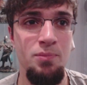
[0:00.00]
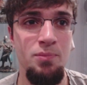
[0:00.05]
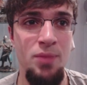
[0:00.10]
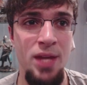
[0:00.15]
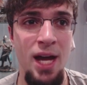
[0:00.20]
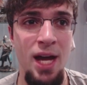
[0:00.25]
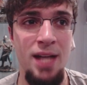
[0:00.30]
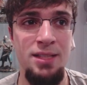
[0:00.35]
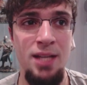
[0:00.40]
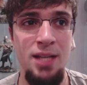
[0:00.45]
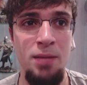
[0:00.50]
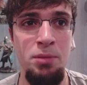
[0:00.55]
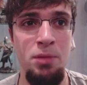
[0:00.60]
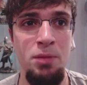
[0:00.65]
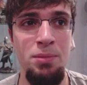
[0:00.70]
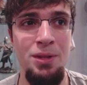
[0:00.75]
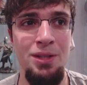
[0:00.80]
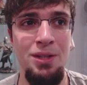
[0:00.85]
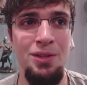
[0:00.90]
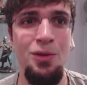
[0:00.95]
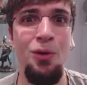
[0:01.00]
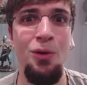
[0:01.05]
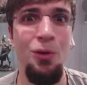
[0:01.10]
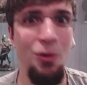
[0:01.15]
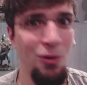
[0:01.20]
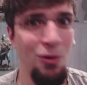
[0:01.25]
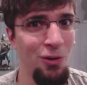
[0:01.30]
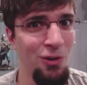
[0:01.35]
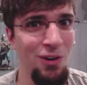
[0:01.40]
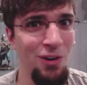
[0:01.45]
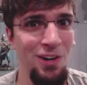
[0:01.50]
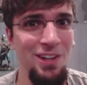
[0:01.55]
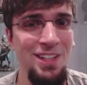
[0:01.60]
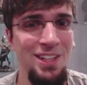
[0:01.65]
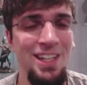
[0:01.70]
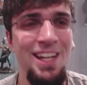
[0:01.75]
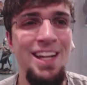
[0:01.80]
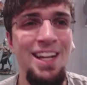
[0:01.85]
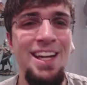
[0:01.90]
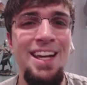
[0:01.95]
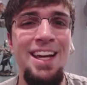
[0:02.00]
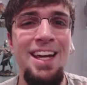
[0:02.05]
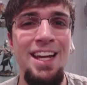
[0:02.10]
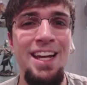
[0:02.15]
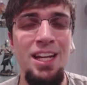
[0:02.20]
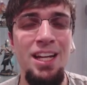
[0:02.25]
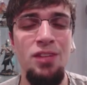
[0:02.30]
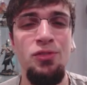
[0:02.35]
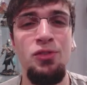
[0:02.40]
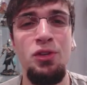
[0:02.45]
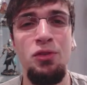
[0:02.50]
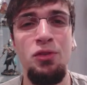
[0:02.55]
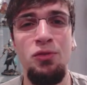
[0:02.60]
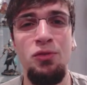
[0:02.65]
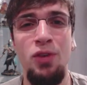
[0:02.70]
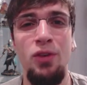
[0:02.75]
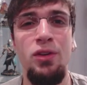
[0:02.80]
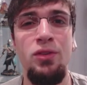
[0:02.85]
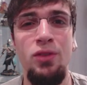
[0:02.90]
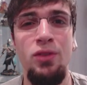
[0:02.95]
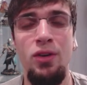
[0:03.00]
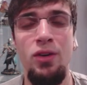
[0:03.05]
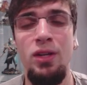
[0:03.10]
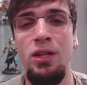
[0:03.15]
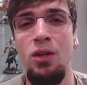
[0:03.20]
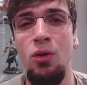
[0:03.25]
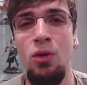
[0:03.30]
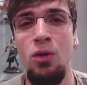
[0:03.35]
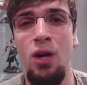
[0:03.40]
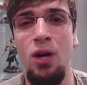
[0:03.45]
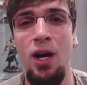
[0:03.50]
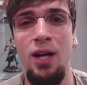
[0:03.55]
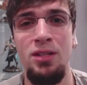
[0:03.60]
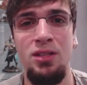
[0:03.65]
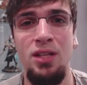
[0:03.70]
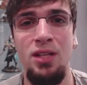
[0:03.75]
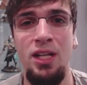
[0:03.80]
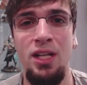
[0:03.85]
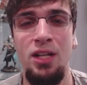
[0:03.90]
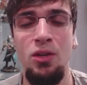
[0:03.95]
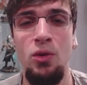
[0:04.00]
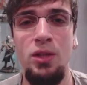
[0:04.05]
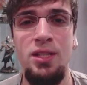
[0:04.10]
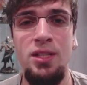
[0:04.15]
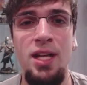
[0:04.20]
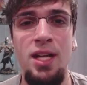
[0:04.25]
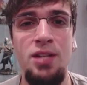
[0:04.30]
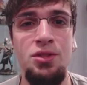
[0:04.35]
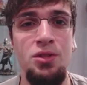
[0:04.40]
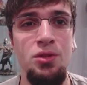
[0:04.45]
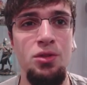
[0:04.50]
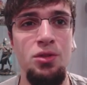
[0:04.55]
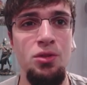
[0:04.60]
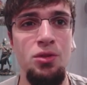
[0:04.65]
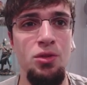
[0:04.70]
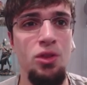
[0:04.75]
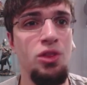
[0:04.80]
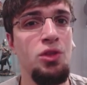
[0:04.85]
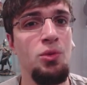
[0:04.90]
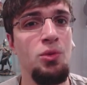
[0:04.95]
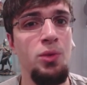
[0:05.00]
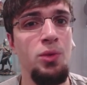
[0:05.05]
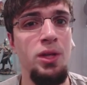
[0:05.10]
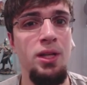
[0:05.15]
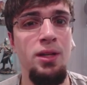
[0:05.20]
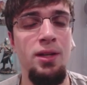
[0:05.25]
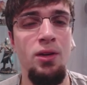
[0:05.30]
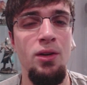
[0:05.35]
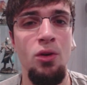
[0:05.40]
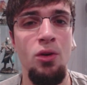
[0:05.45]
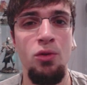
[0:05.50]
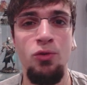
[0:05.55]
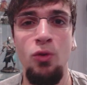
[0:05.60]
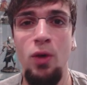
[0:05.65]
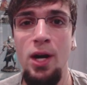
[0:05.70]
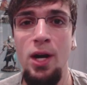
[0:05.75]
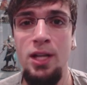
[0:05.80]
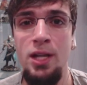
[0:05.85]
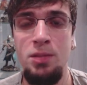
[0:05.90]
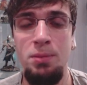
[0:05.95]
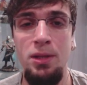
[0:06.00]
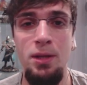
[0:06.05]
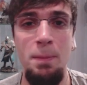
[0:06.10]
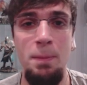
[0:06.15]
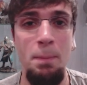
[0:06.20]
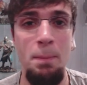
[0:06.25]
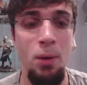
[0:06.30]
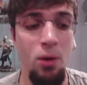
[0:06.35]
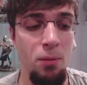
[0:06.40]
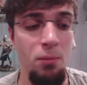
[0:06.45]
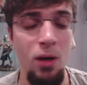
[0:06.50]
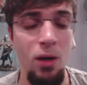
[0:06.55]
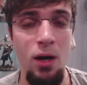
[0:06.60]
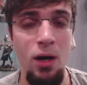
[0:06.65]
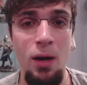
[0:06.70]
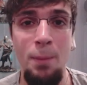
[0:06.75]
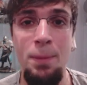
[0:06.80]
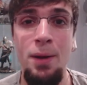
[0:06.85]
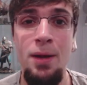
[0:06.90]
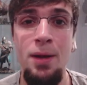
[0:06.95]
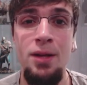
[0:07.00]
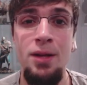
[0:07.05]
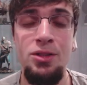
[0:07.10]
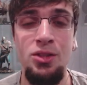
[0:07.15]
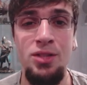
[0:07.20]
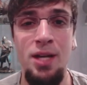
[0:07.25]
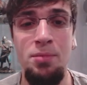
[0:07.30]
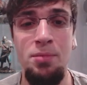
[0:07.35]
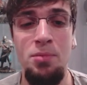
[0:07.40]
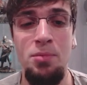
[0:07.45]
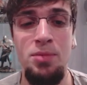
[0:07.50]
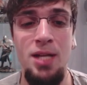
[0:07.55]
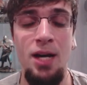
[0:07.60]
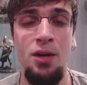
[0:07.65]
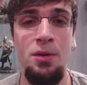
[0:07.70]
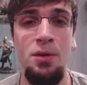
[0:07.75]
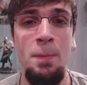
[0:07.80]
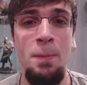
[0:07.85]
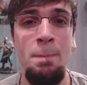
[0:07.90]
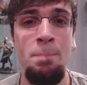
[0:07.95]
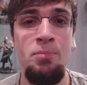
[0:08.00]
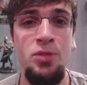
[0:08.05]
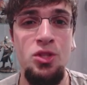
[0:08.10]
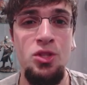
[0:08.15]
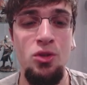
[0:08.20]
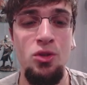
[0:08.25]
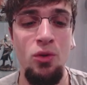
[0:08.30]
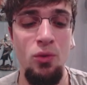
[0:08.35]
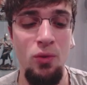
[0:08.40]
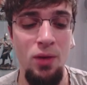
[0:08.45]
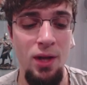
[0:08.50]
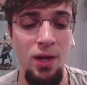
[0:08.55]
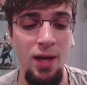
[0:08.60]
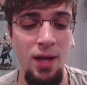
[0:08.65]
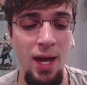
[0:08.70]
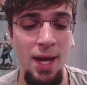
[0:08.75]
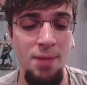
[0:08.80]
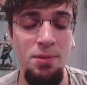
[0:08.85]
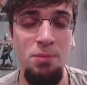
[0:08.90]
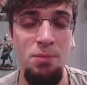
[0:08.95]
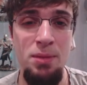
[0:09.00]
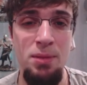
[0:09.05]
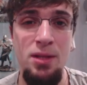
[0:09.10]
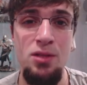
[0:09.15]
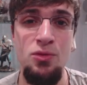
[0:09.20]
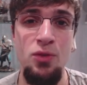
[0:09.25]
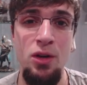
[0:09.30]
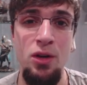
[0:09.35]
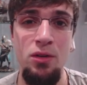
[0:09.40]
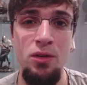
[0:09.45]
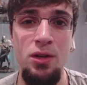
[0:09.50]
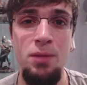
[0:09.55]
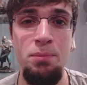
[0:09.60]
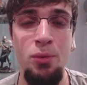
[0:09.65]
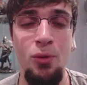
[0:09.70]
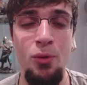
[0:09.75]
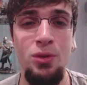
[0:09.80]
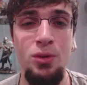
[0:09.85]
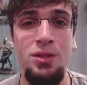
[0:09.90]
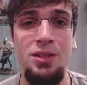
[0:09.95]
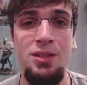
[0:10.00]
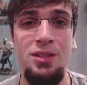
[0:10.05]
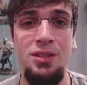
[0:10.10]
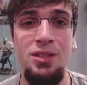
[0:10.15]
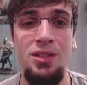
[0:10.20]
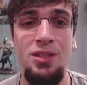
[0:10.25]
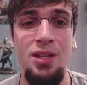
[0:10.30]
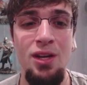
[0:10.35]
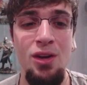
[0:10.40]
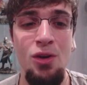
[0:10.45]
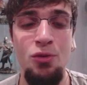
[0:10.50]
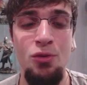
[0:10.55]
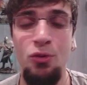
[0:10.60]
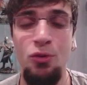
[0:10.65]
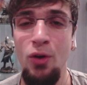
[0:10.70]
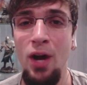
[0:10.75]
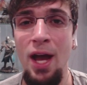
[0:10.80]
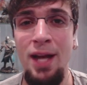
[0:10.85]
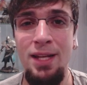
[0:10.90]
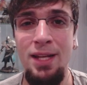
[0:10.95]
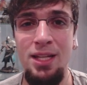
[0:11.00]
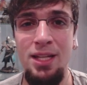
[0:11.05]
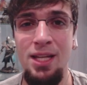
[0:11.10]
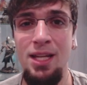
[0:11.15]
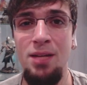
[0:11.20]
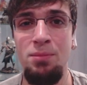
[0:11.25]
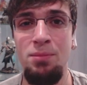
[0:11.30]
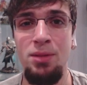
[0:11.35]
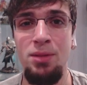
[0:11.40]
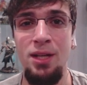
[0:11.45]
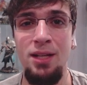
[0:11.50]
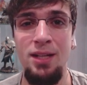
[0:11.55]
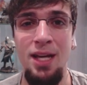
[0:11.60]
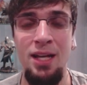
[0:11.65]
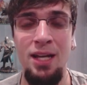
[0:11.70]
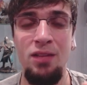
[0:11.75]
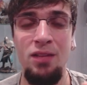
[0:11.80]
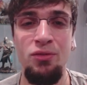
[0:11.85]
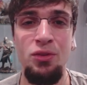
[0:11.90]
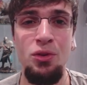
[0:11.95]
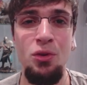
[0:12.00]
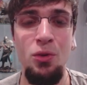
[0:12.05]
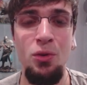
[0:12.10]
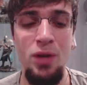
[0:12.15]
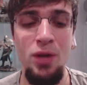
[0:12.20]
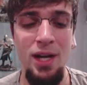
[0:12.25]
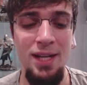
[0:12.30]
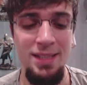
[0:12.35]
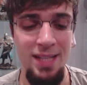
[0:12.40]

has APP, or if you're very, very low cost, like it only takes you 3 or 4 SP per mob to take them down. So APP is very important for any Keyblade. And if you don't guys,